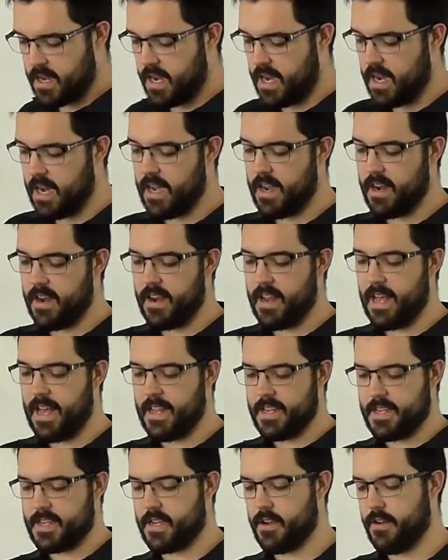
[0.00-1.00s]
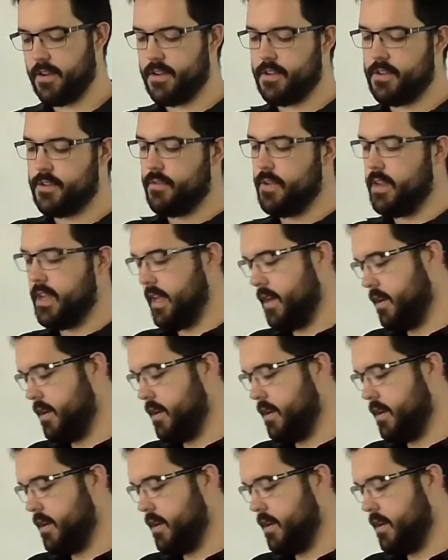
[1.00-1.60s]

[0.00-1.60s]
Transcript: and that's going to